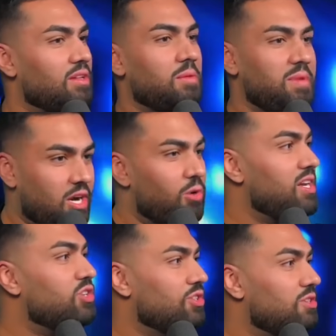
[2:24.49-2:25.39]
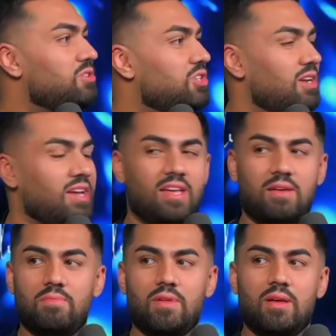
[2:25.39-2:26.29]
Let mm. me go and introduce you to
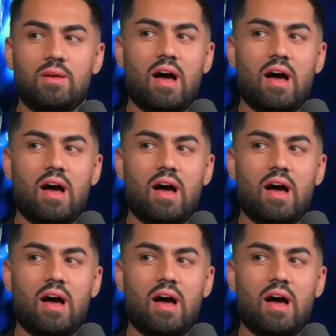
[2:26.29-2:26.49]
him.